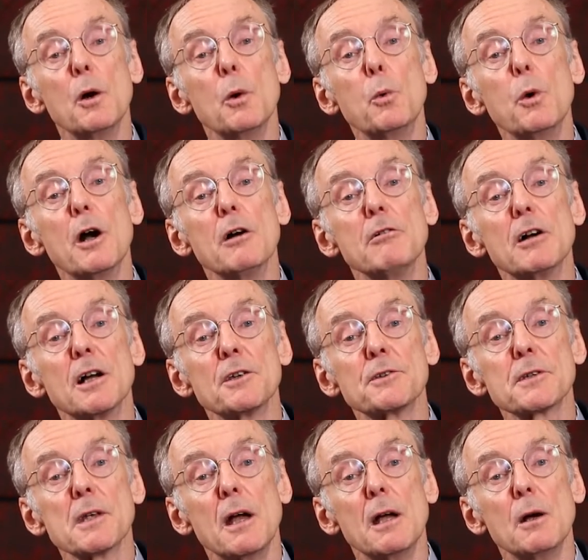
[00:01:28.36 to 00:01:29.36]

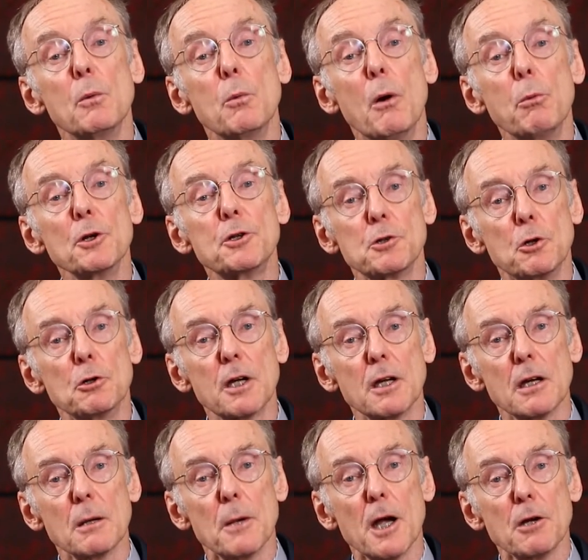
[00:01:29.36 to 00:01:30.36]
whereas what we're
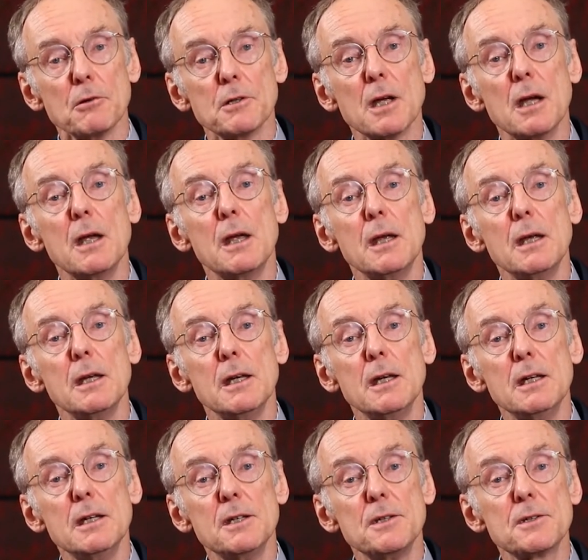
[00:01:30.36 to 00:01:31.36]
talking about
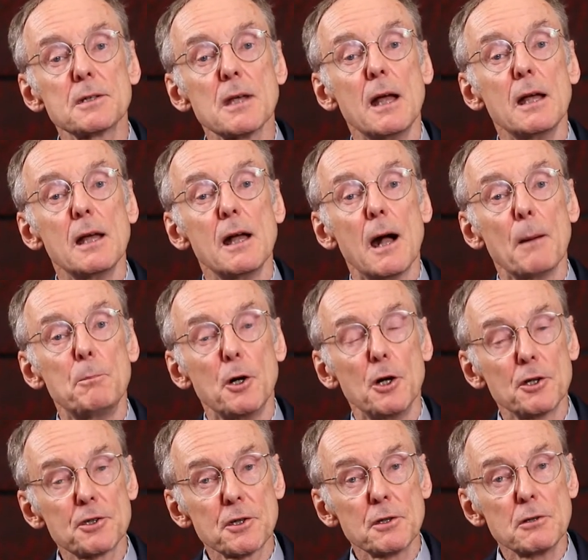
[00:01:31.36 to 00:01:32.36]
is a
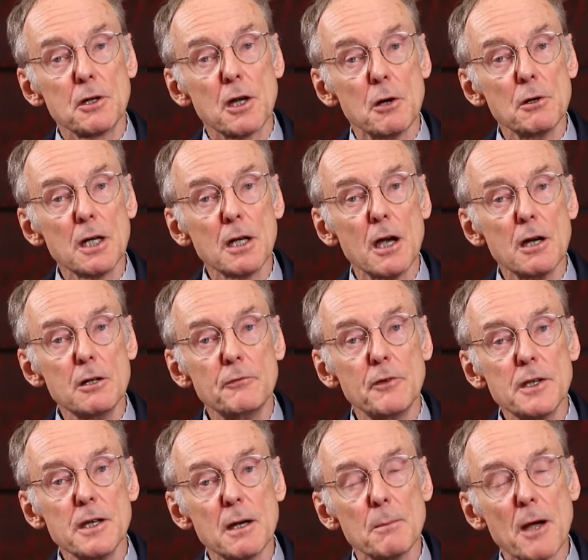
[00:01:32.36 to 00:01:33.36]
person going
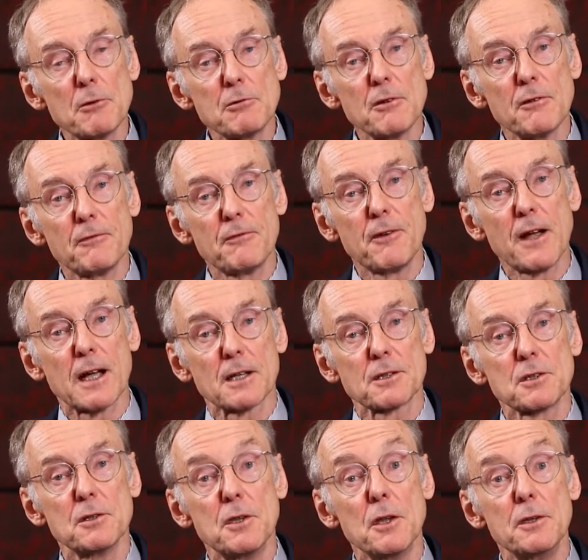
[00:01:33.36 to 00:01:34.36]
over the amount of
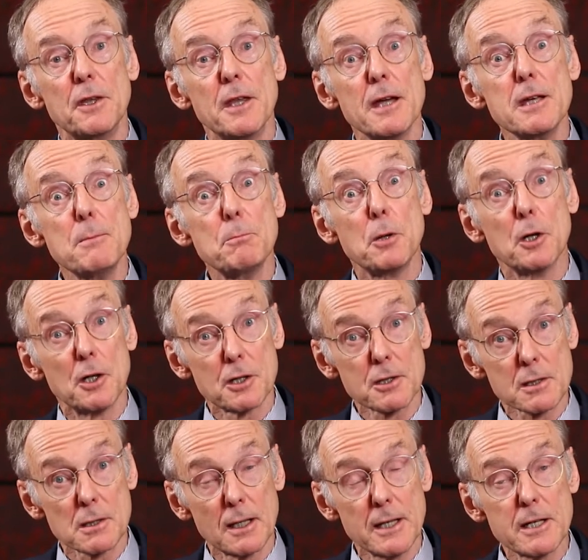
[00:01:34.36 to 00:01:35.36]
fat that they
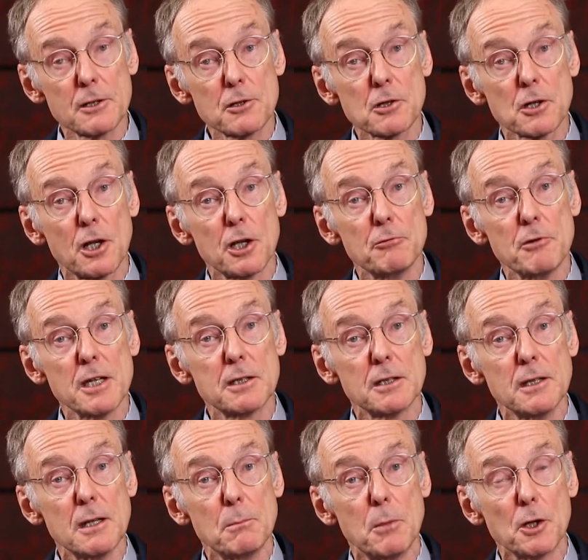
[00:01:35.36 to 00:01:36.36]
personally can tolerate
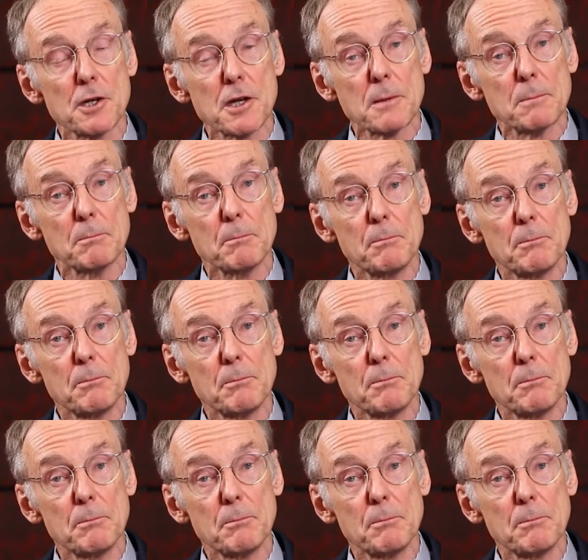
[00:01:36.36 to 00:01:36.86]
in the body.